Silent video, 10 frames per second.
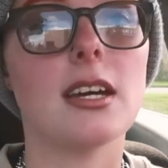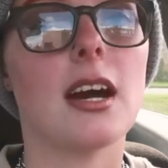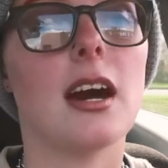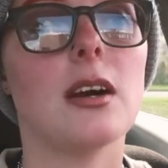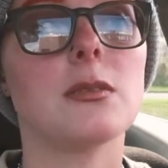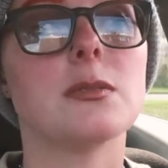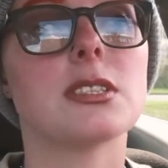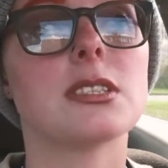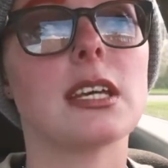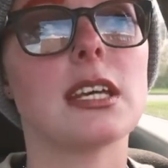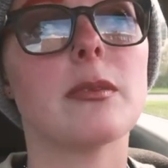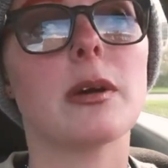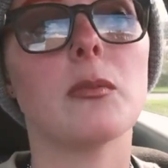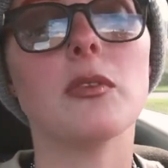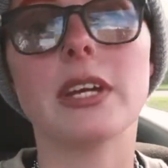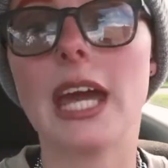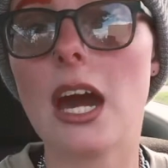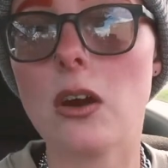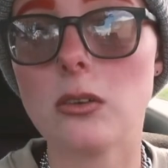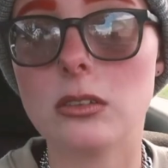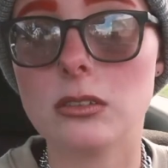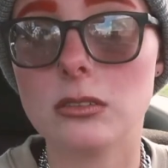I was thinking about moving out,